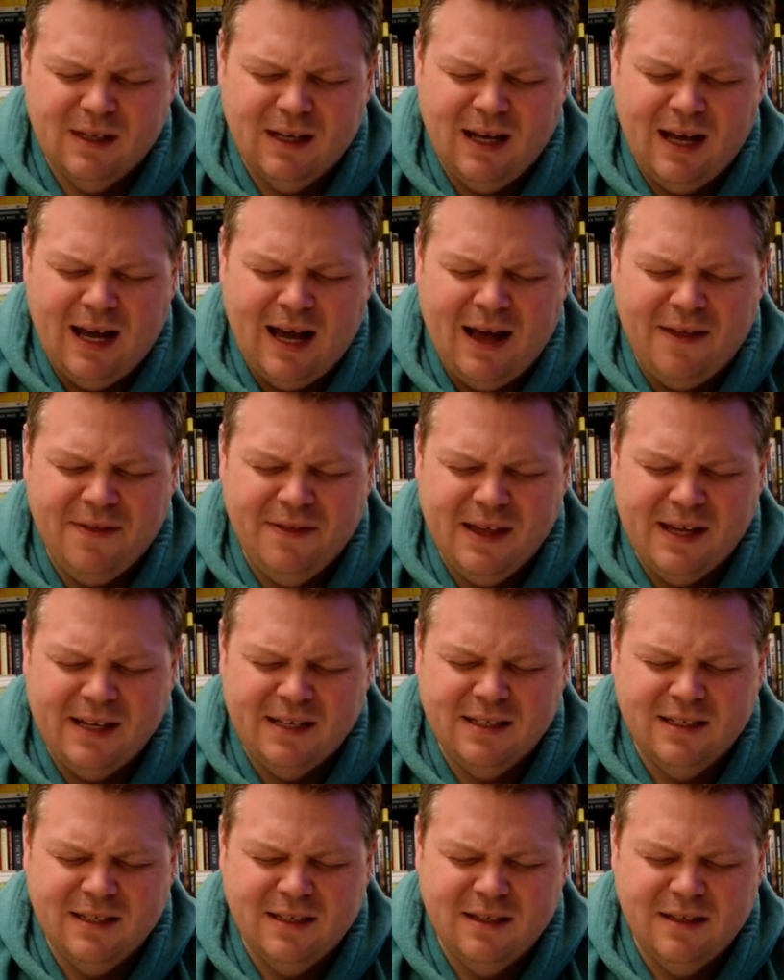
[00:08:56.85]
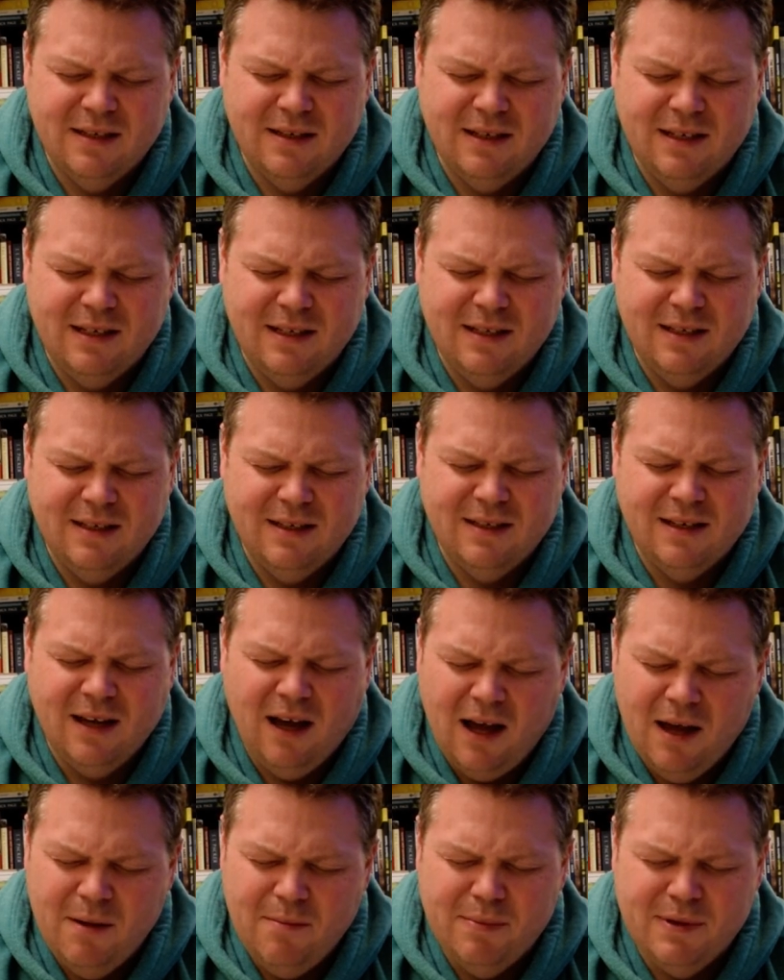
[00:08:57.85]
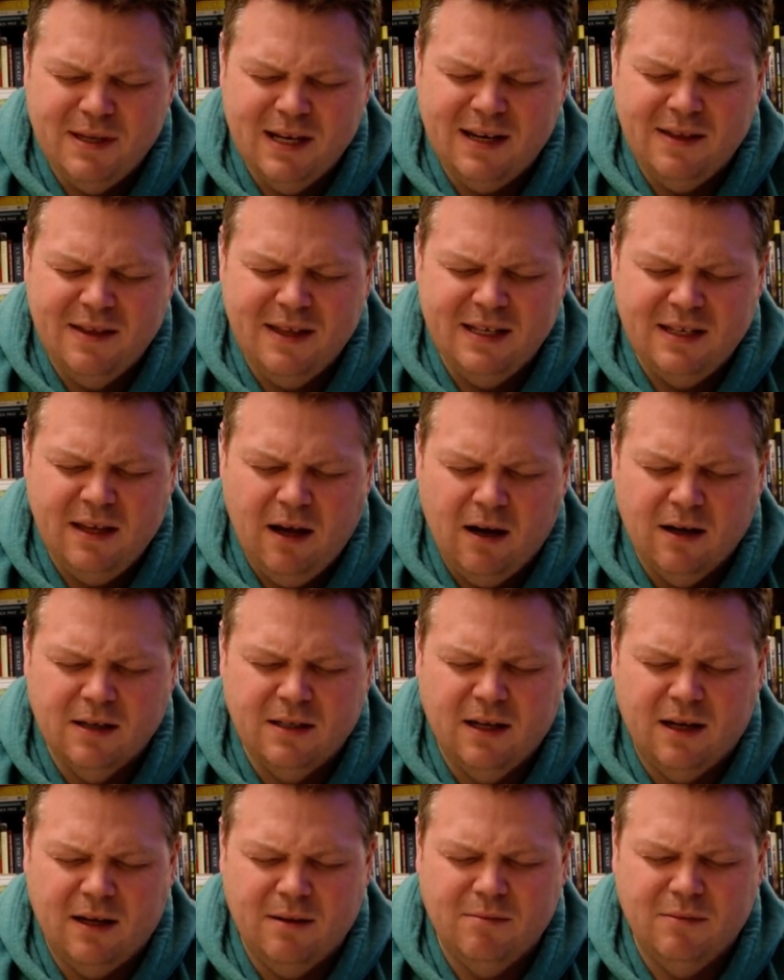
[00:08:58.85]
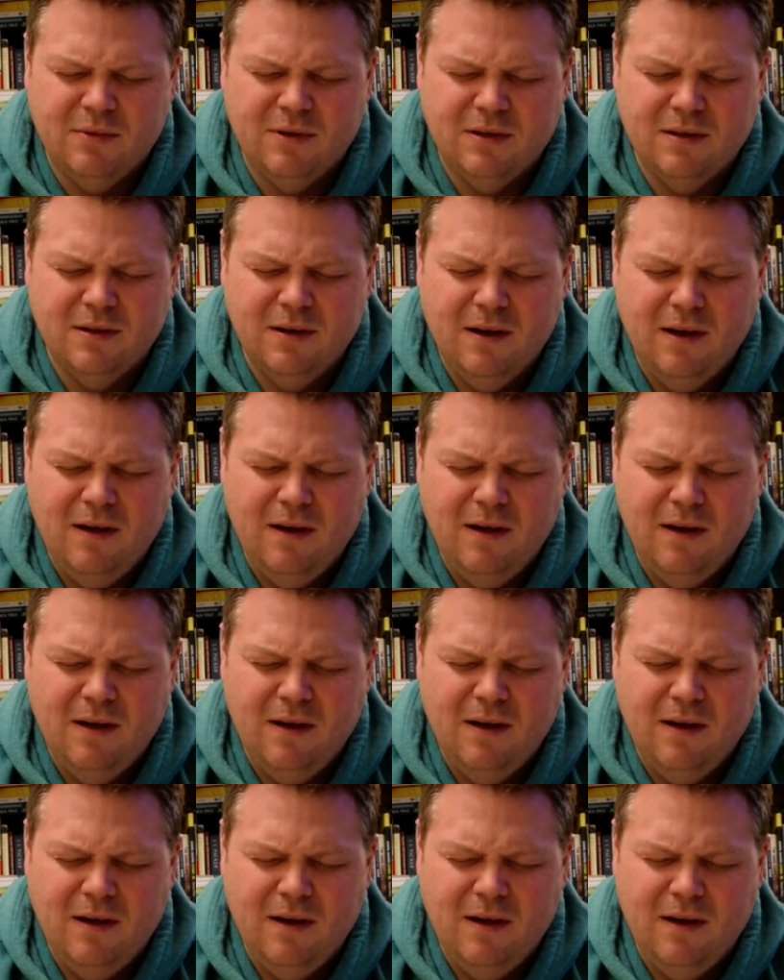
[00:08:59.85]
at this time, particularly these dark times.